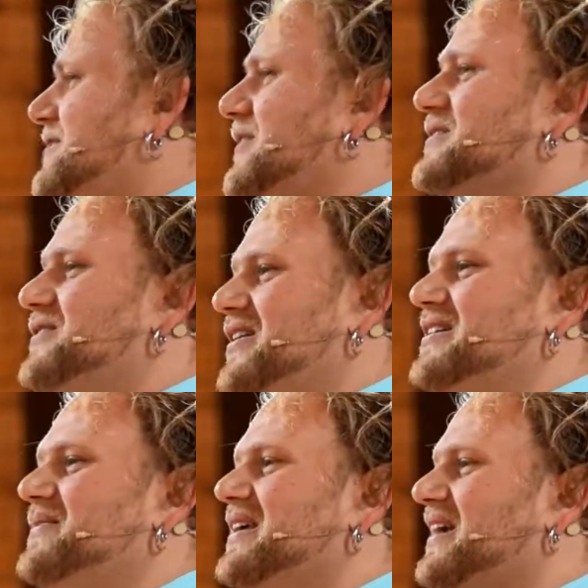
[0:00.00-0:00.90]
So it's good
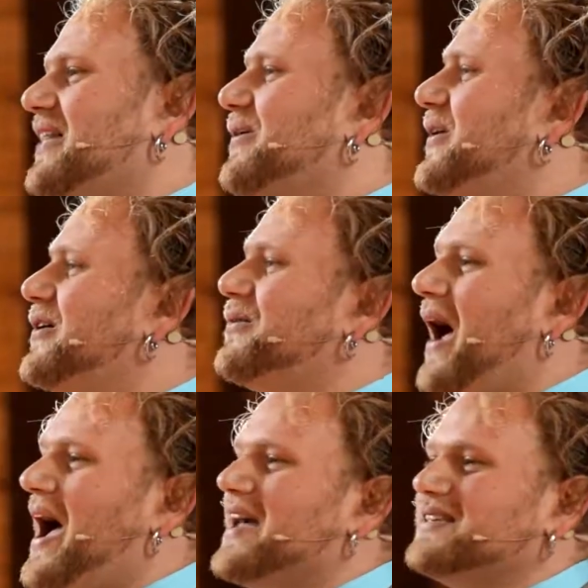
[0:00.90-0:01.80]
to be together. Will you
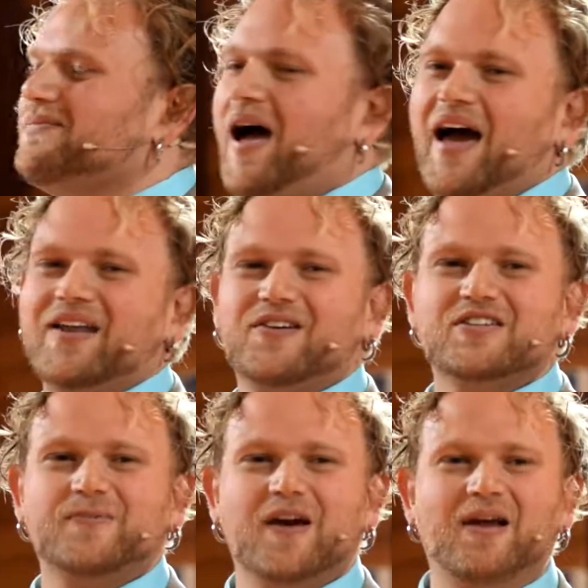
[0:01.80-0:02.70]
rise in body or
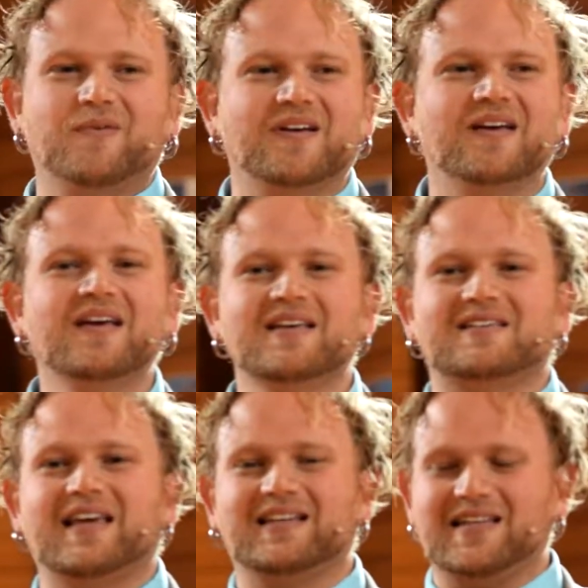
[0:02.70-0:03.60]
spirit, and we'll
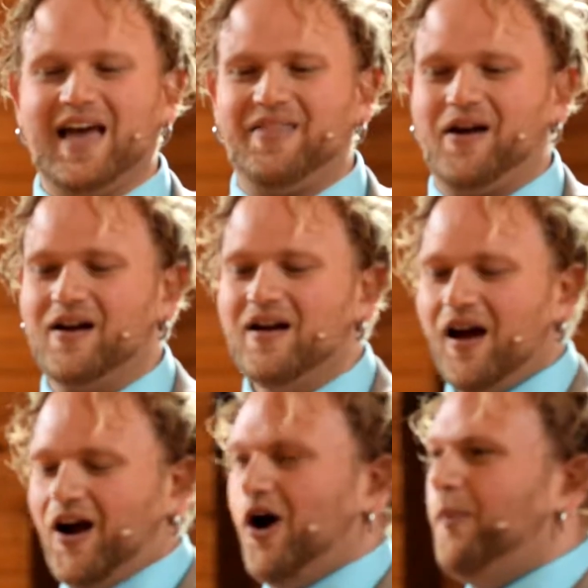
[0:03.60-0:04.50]
sing together
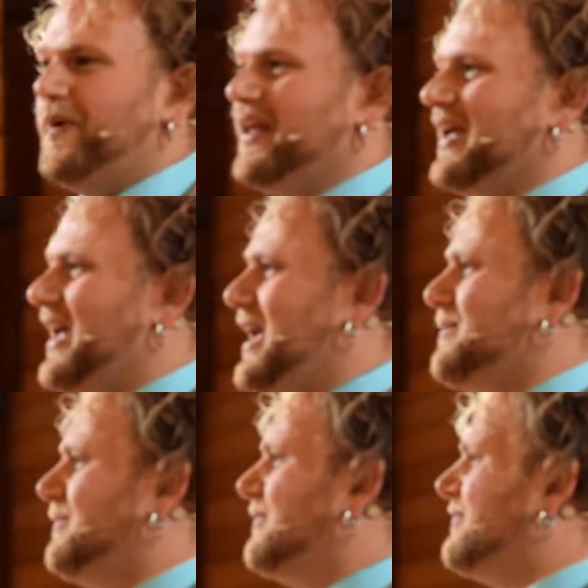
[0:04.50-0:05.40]
our opening
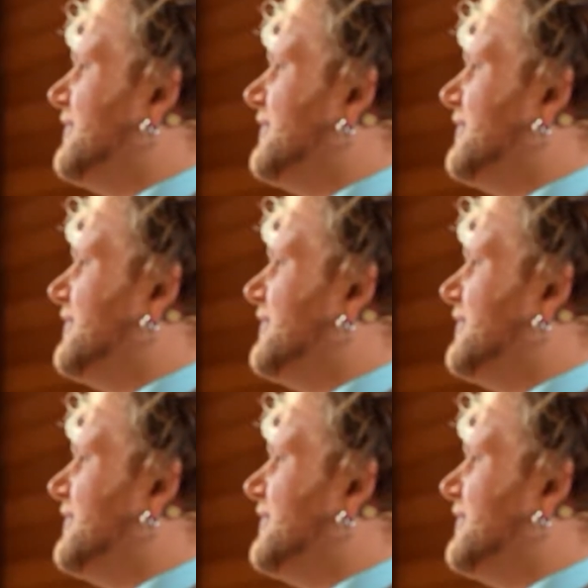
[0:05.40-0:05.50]
hymn.